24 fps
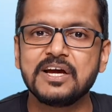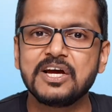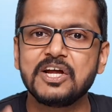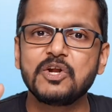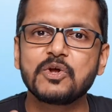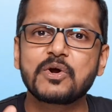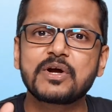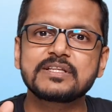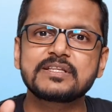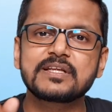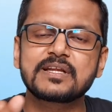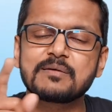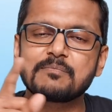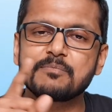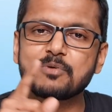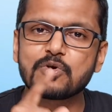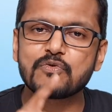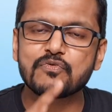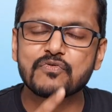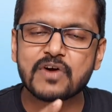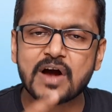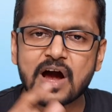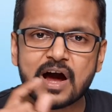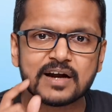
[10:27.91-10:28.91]
Look at the number
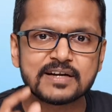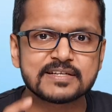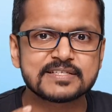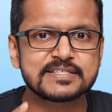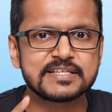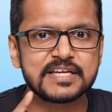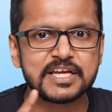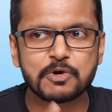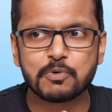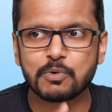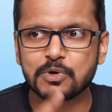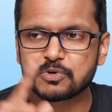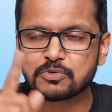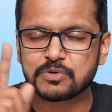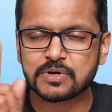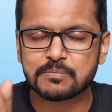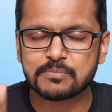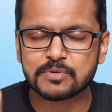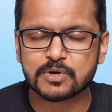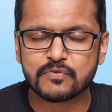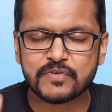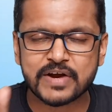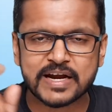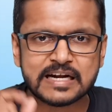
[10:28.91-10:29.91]
of cars equal to
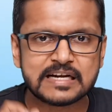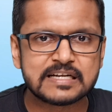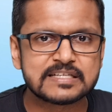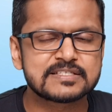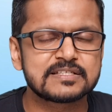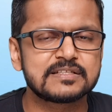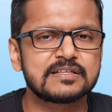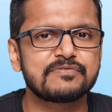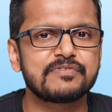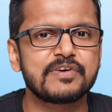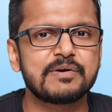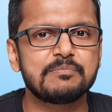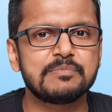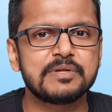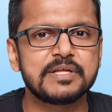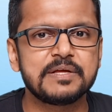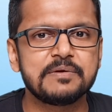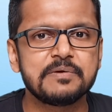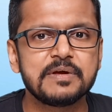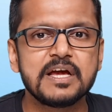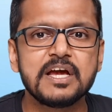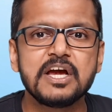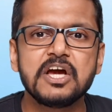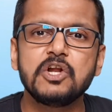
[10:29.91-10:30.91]
number of adults in the family.
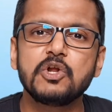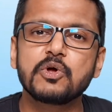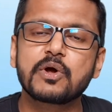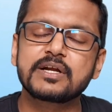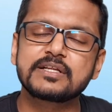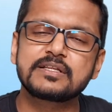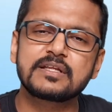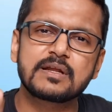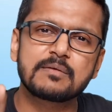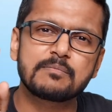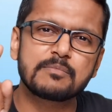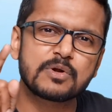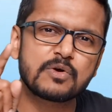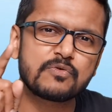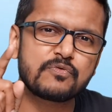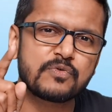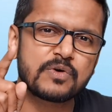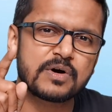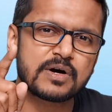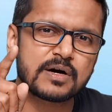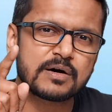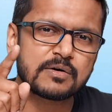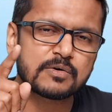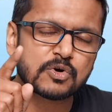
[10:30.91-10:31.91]
Look at the number
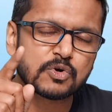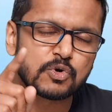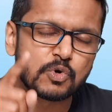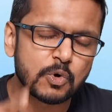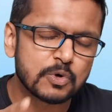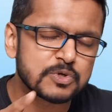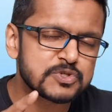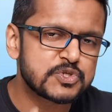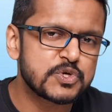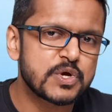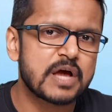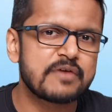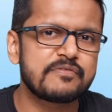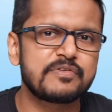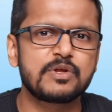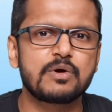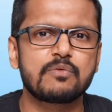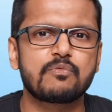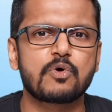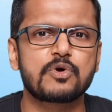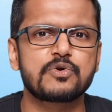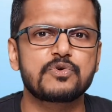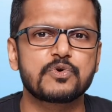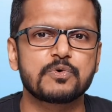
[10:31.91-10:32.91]
of clothes you have in your
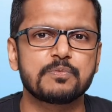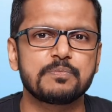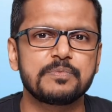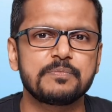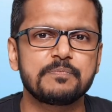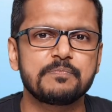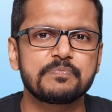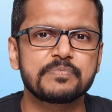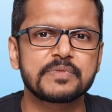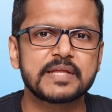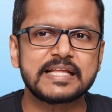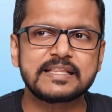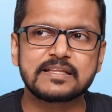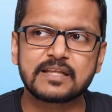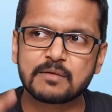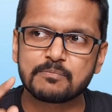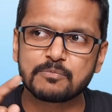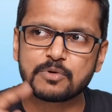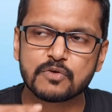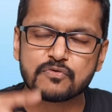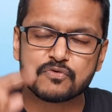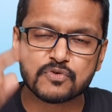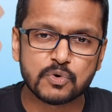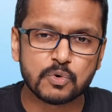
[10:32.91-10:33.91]
wardrobe and the
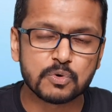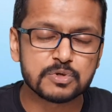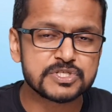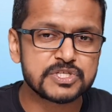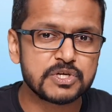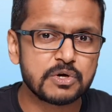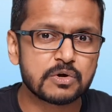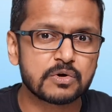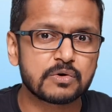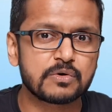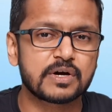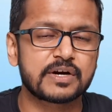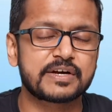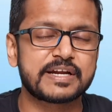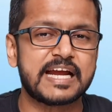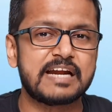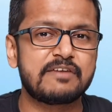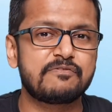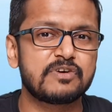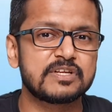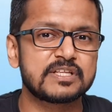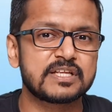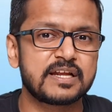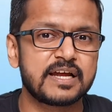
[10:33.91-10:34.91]
number of clothes your
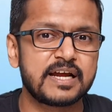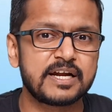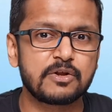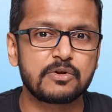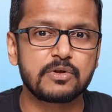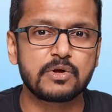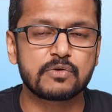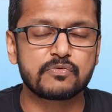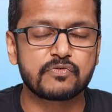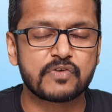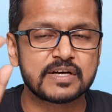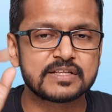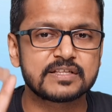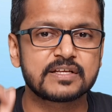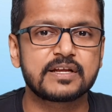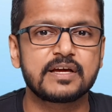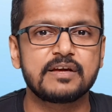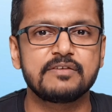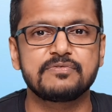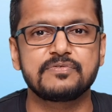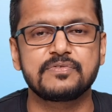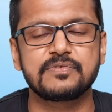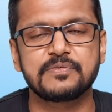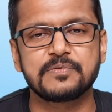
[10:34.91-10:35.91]
grandfather had or your father
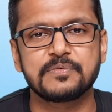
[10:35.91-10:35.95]
have.